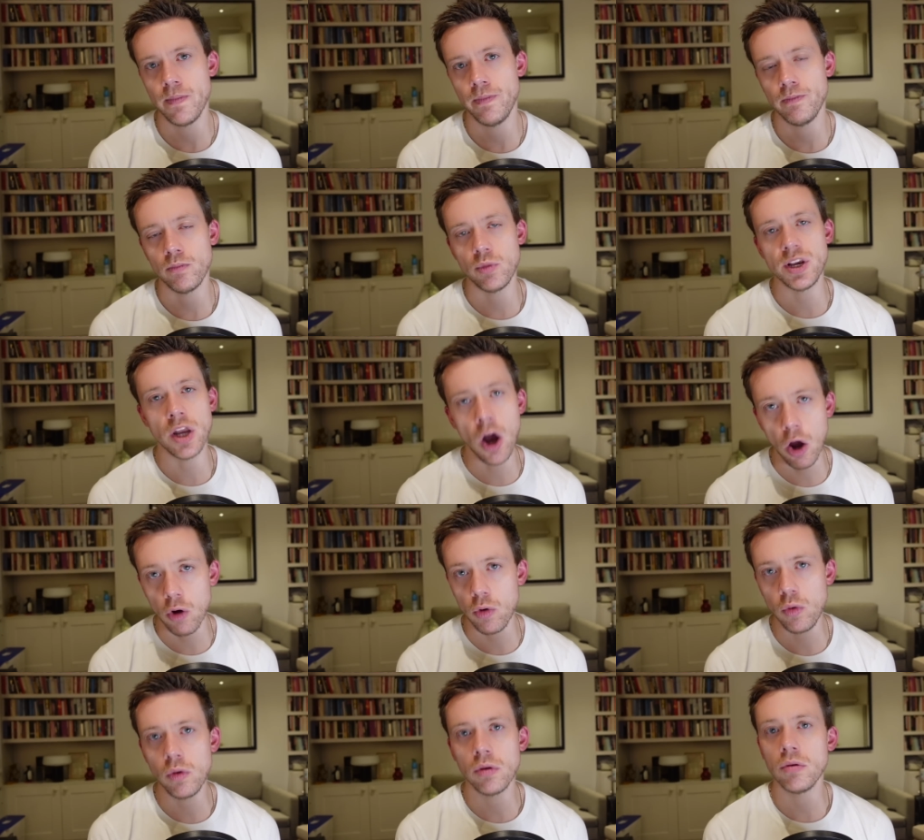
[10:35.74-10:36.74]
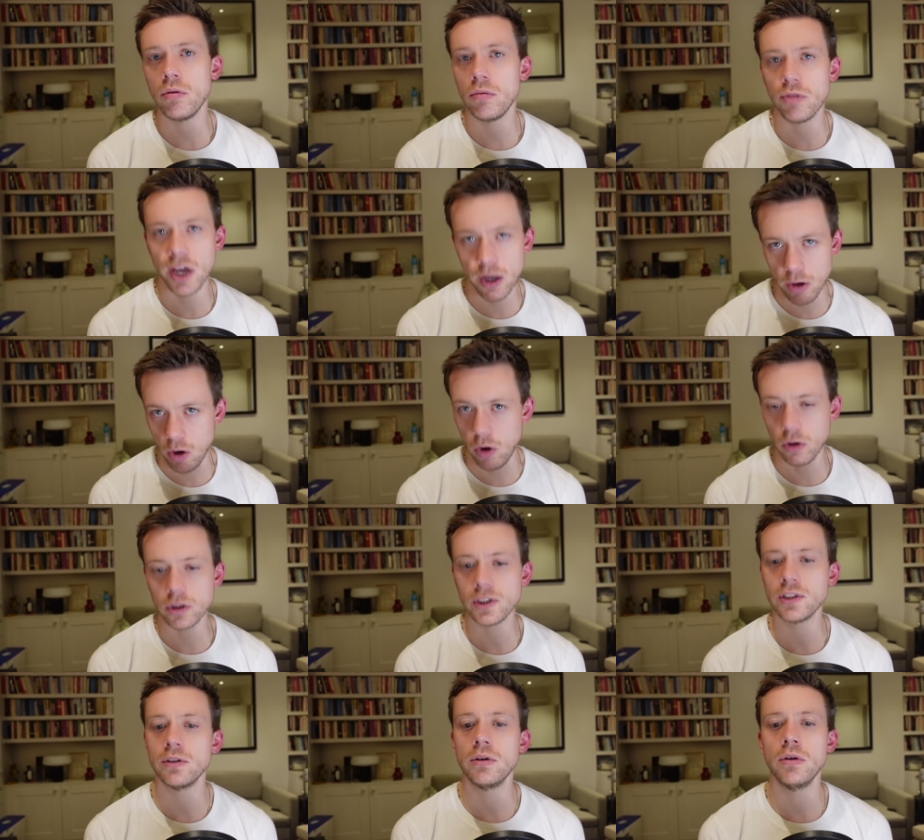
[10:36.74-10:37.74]
We know they're
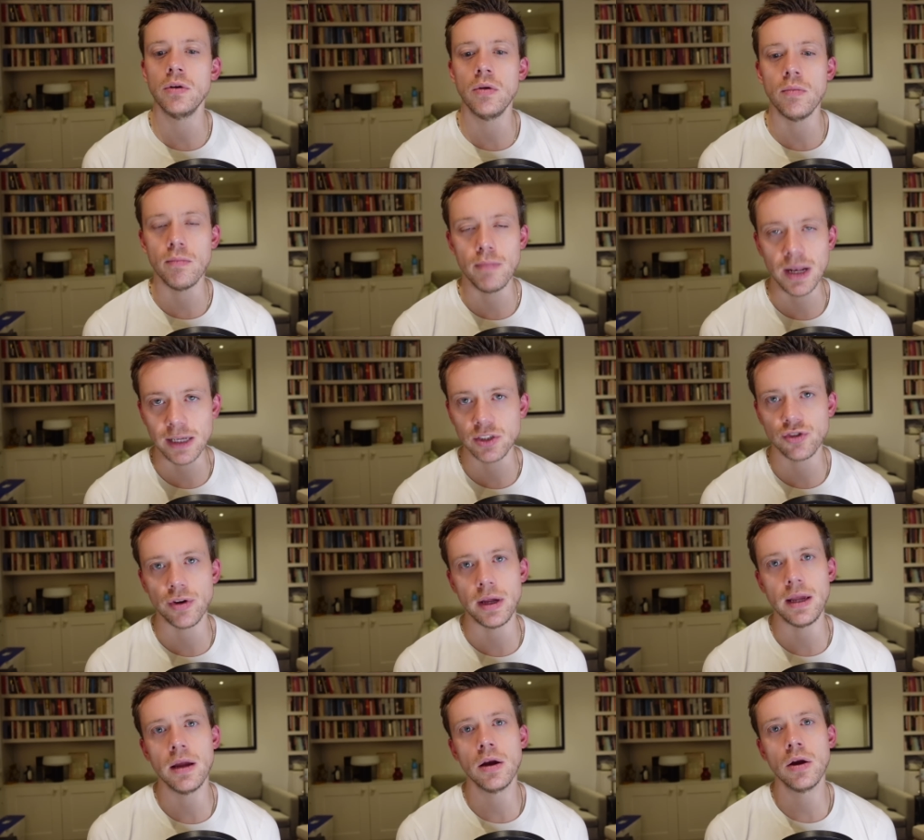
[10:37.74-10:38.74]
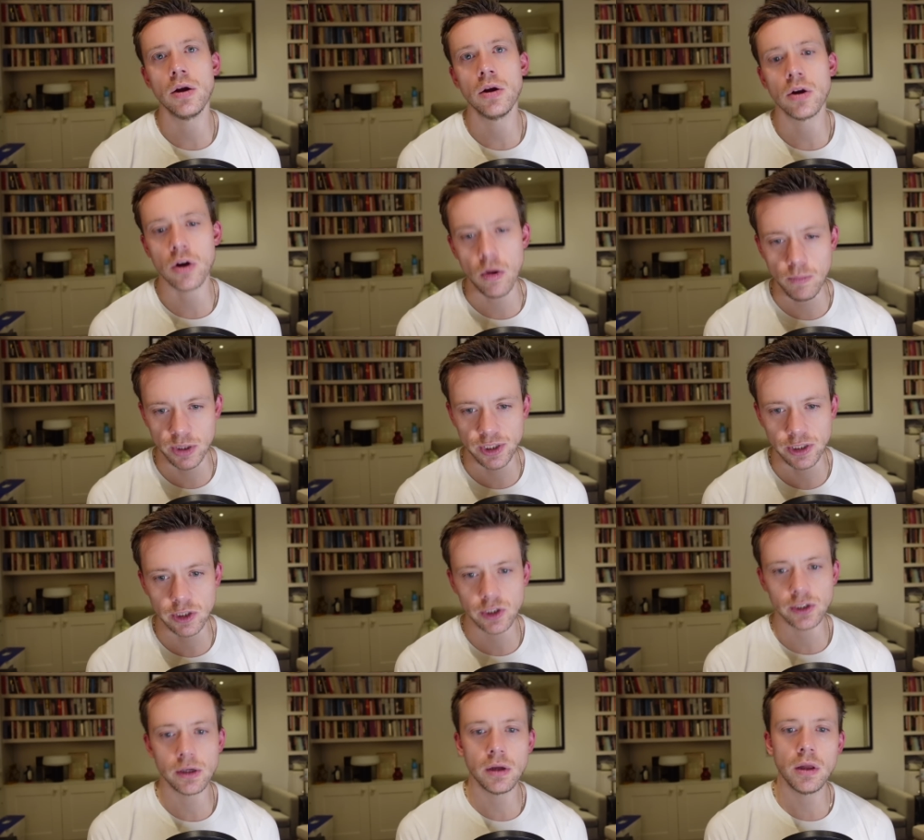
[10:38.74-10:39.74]
not military
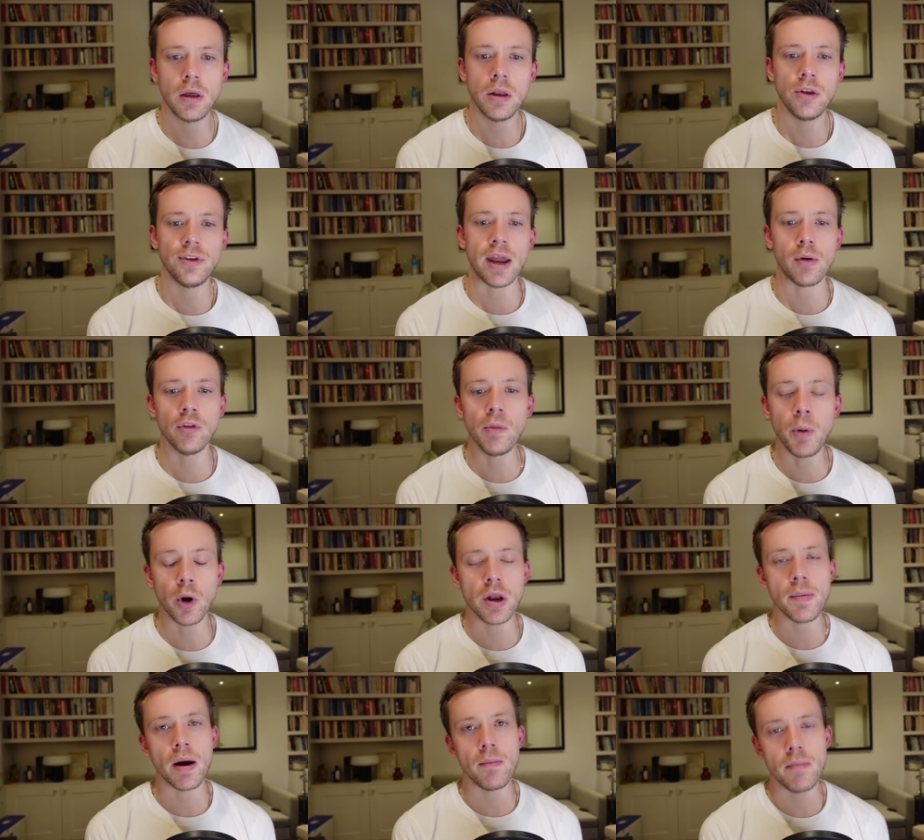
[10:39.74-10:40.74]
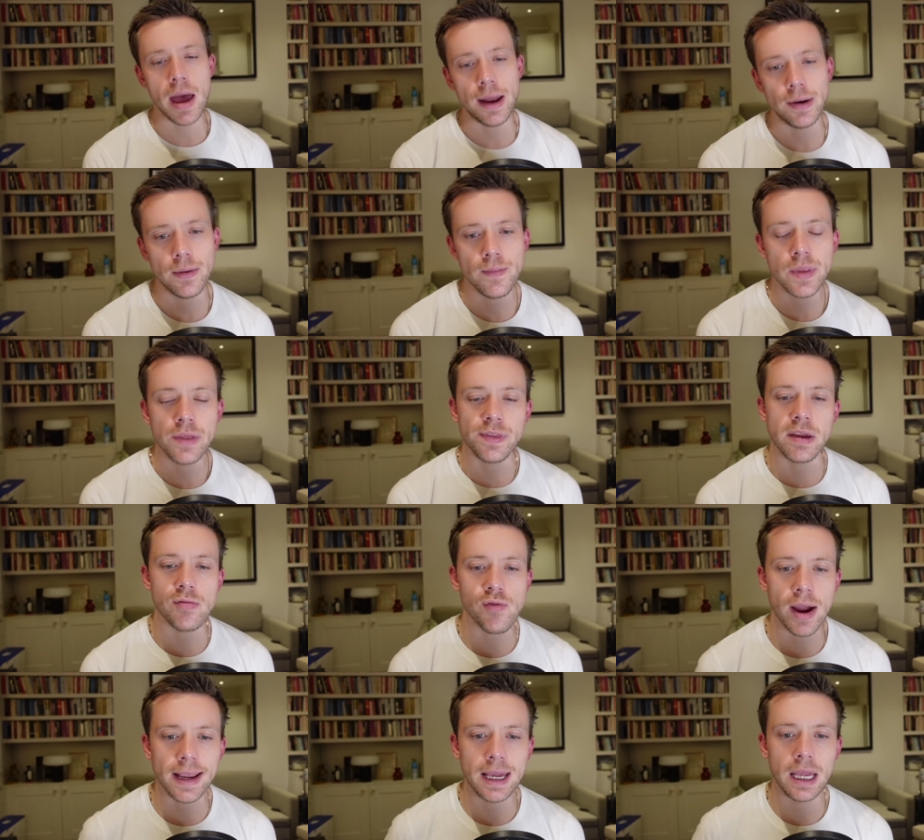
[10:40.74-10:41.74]
combatants. Now, on the point about men, the
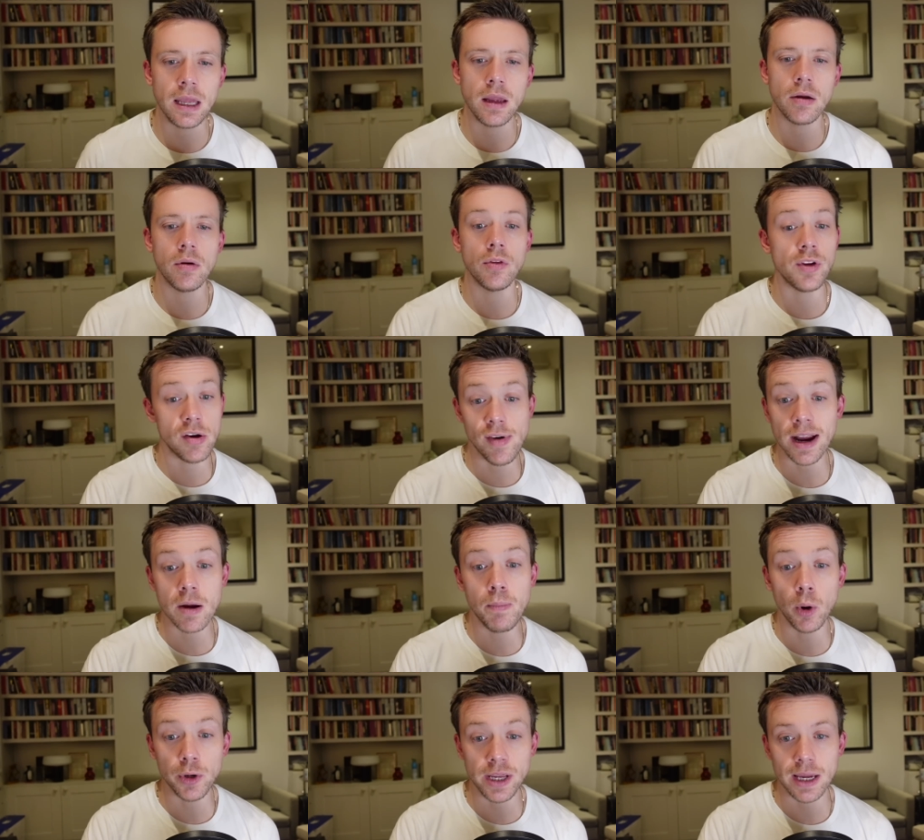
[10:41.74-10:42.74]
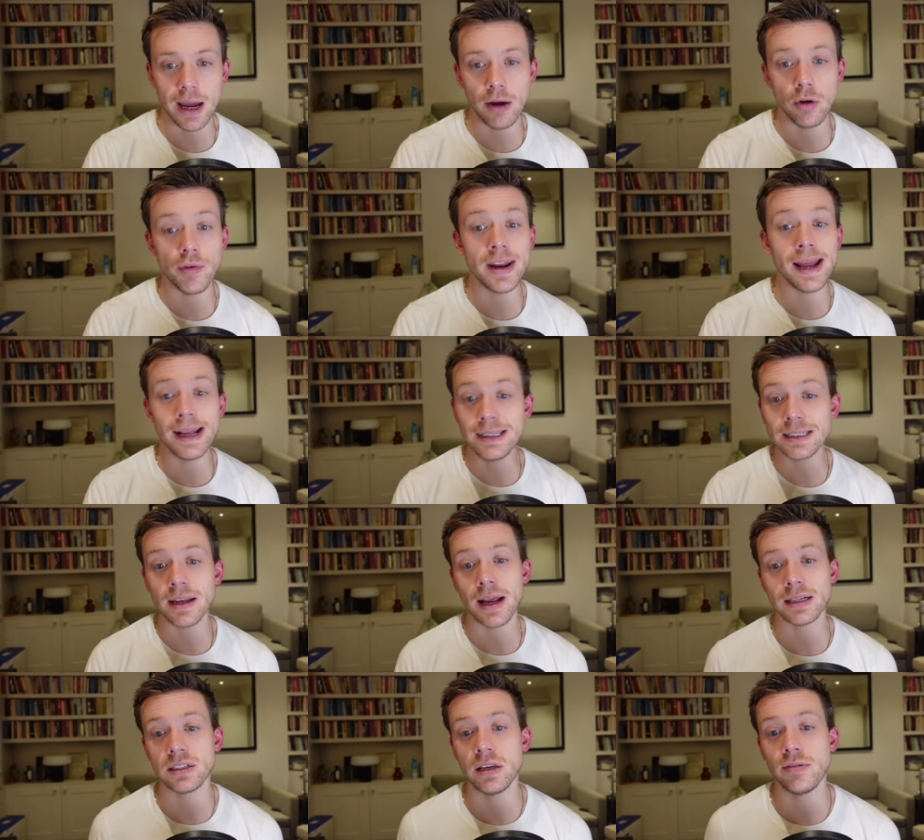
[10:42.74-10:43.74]
Iraq Body Count, an
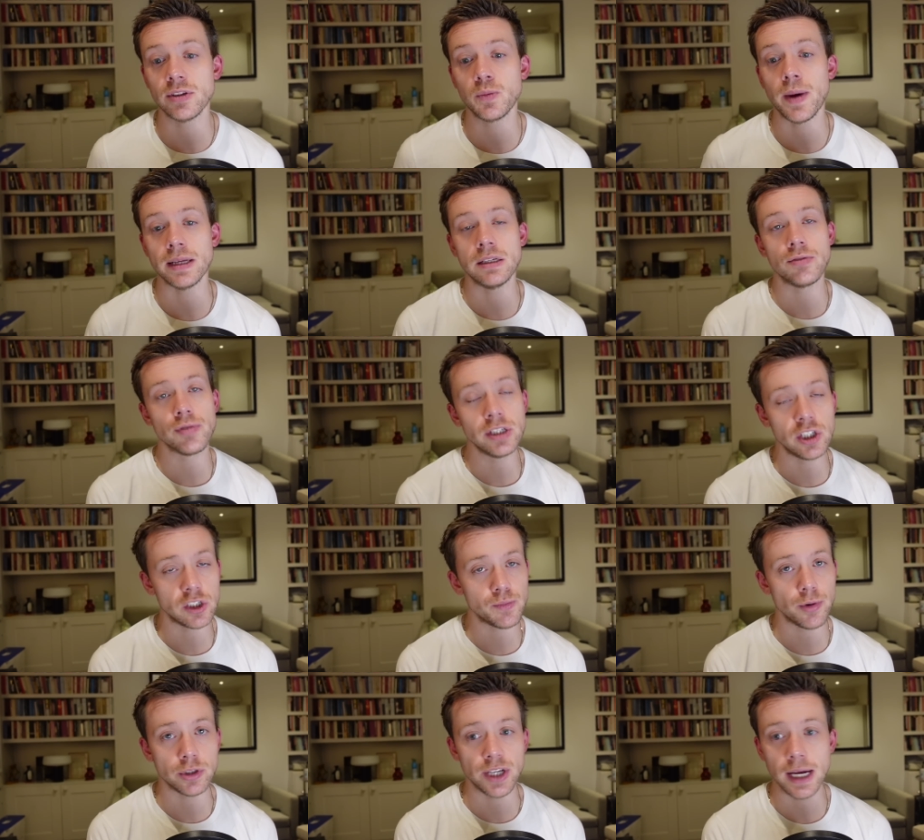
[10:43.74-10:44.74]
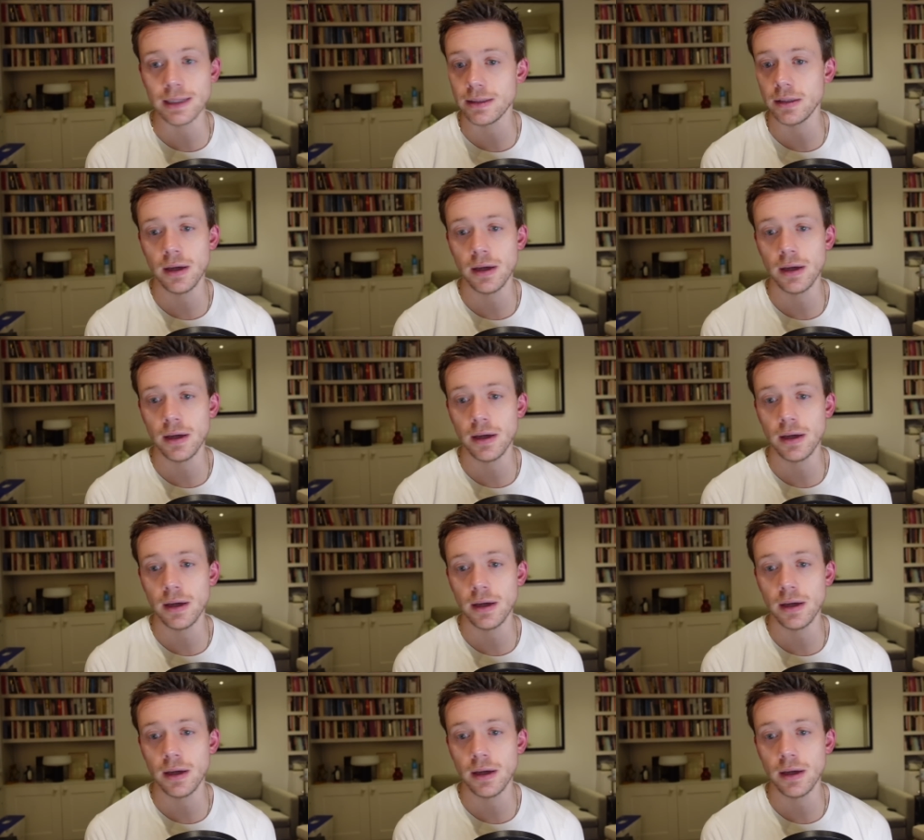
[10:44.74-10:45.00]
internationally respected research project,